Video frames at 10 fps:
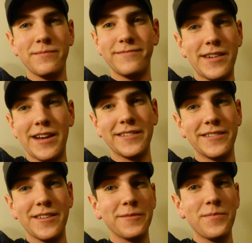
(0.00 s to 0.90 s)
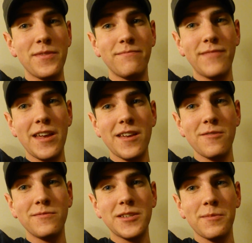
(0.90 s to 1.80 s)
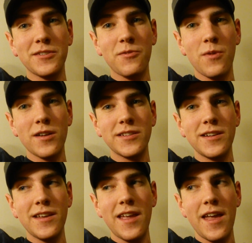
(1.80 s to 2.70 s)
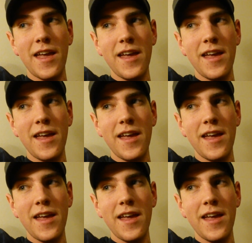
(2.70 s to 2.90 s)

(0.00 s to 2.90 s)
I don't know. Thank you so much for watching,